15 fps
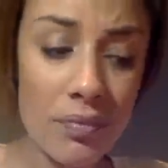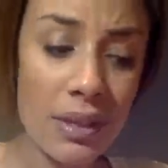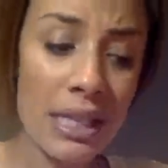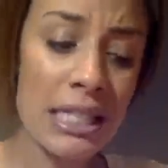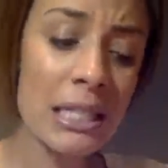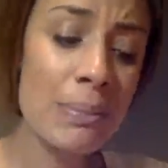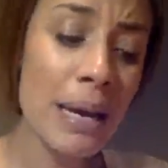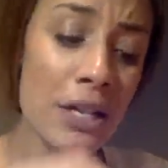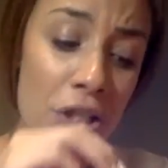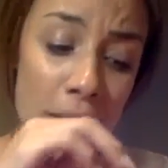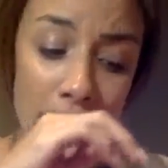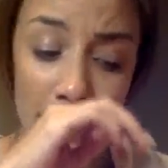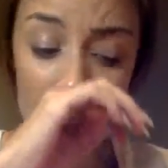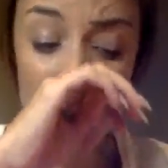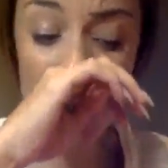
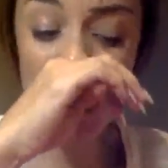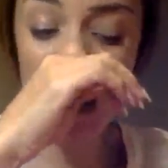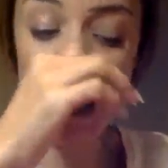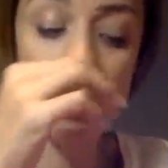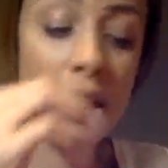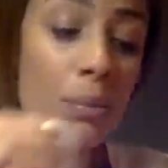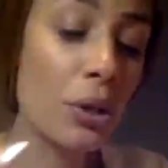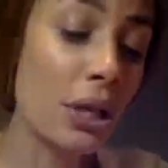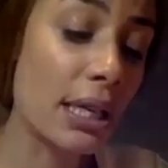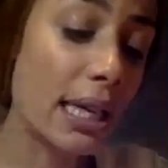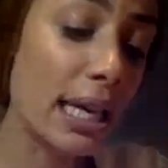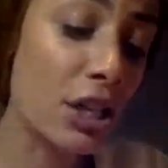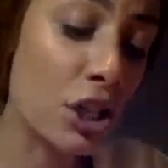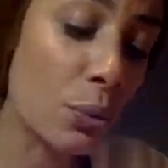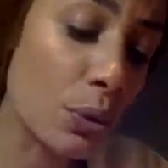especially if you're not in
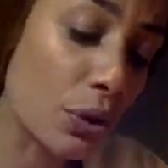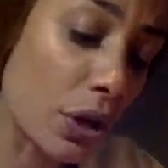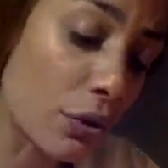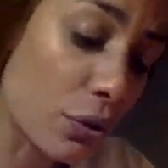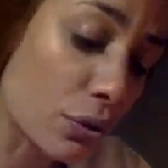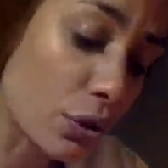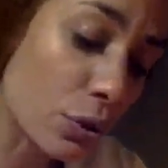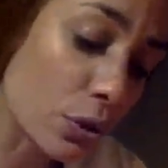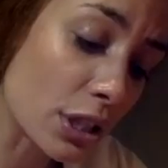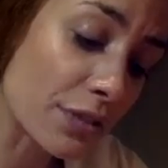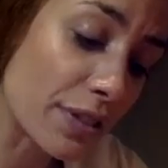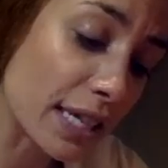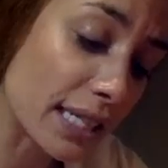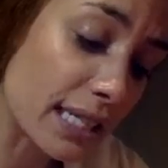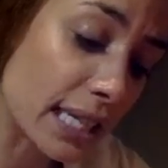communication with all those swords
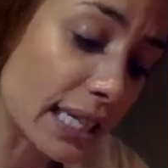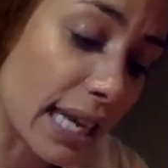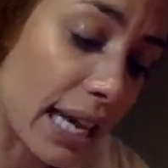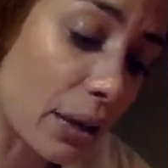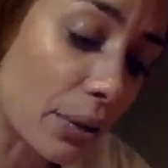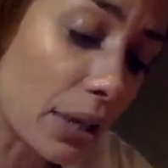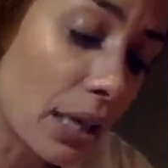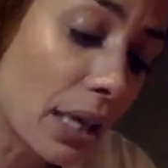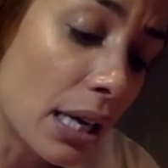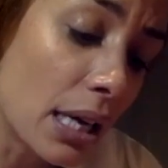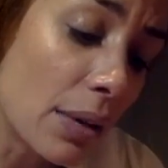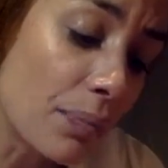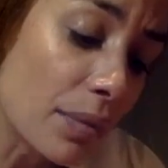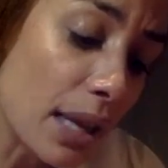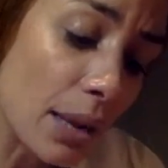facing down,
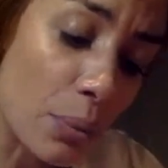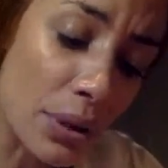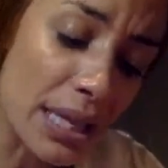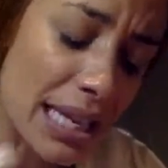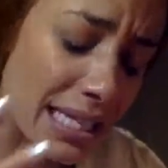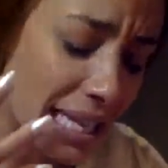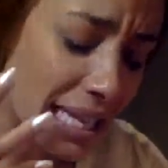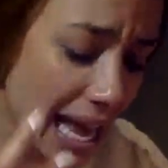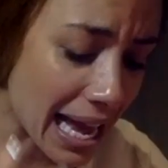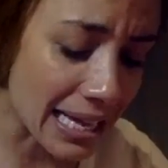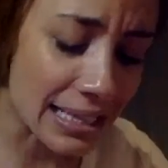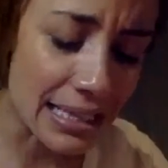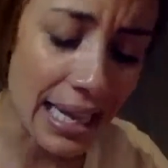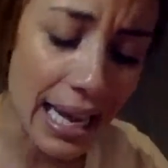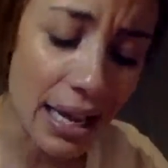with his
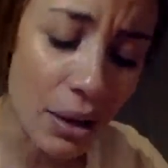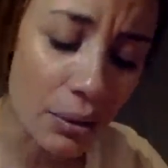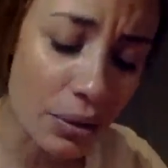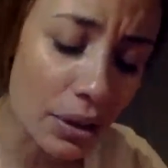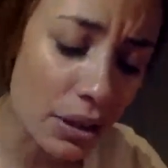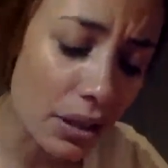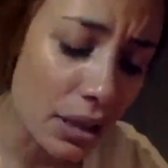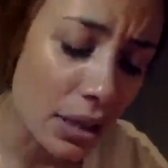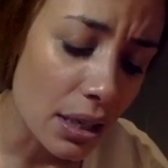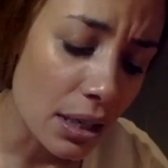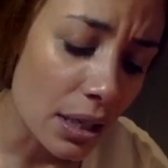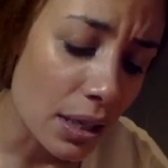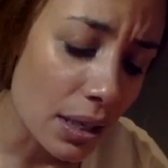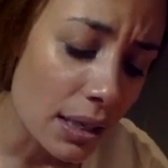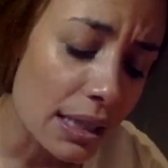head down.
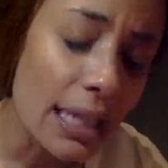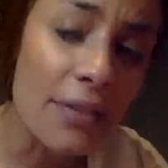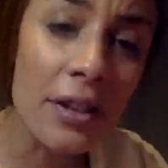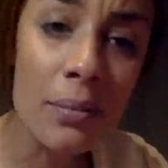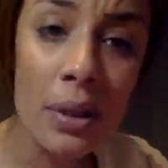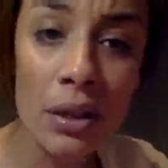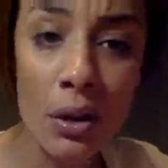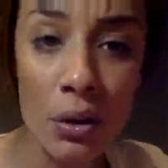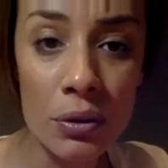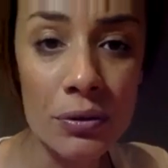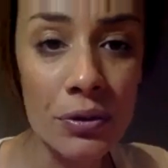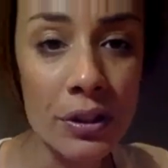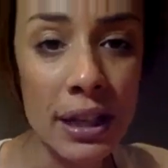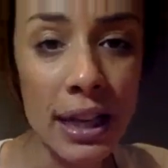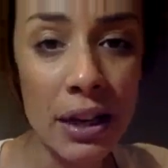Leave him
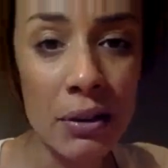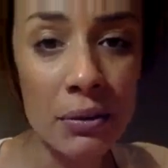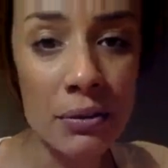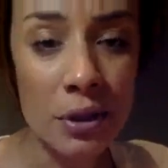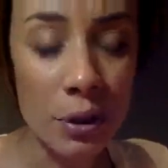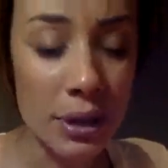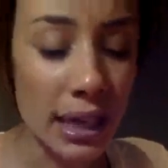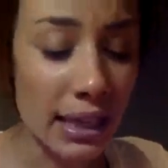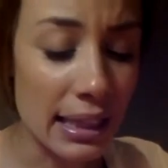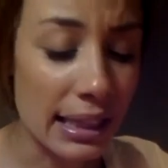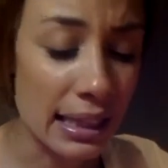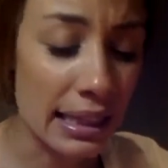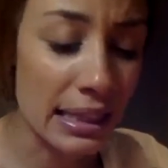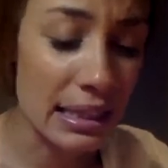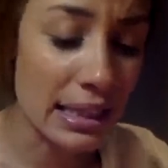alone for now. Okay,
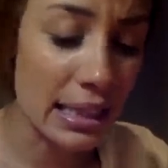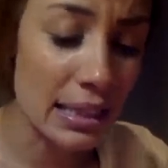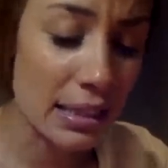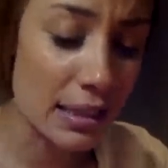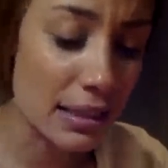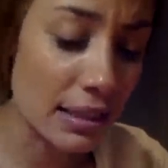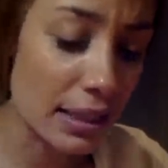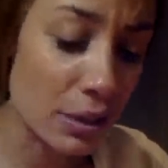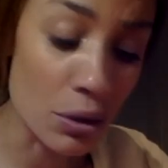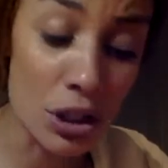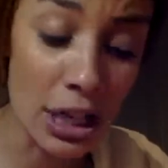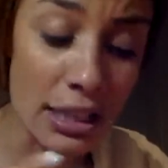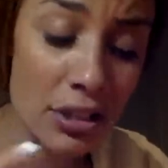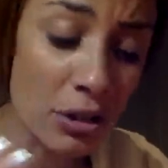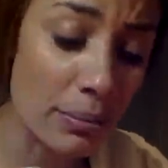ladies or
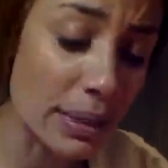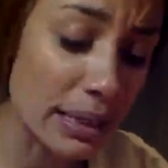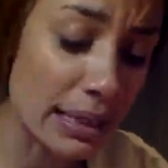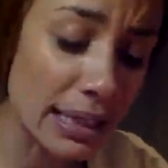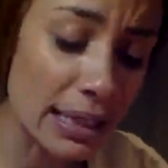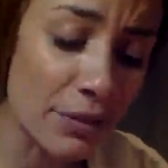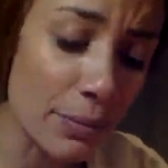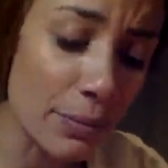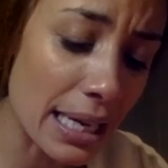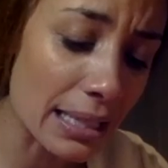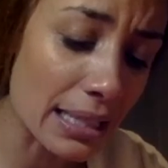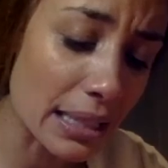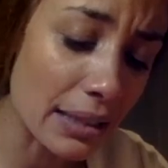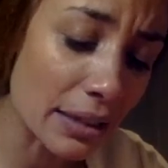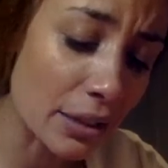gentlemen, leave your
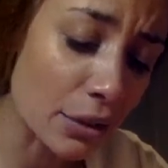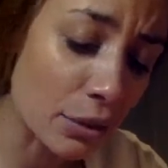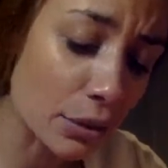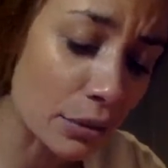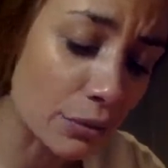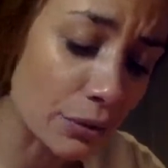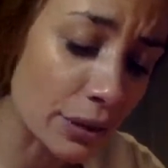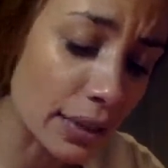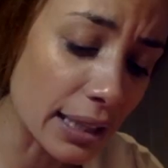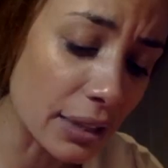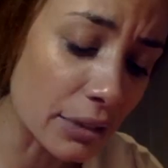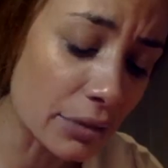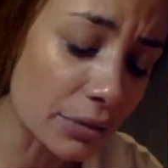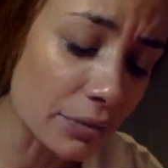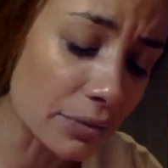masculine alone for
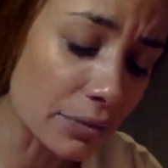now.